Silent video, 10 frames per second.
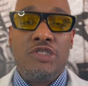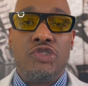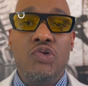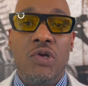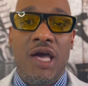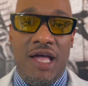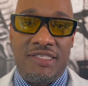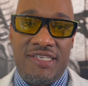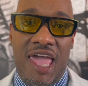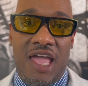to
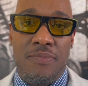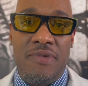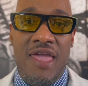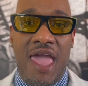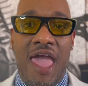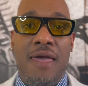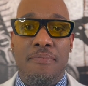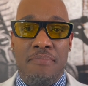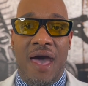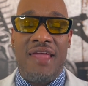contact me
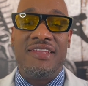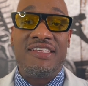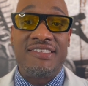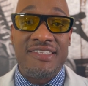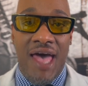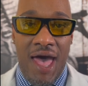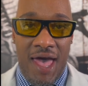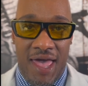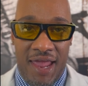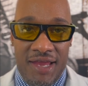at my
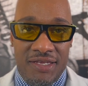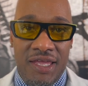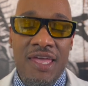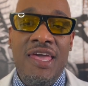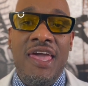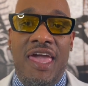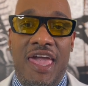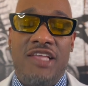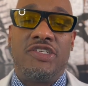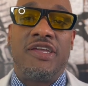designed
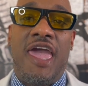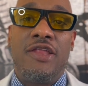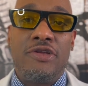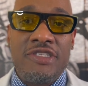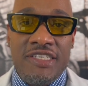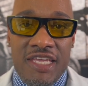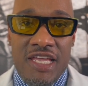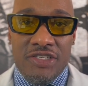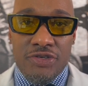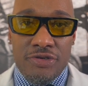educator
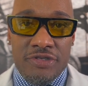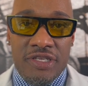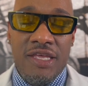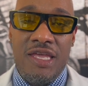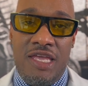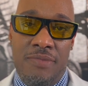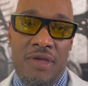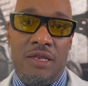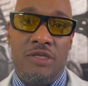teachers email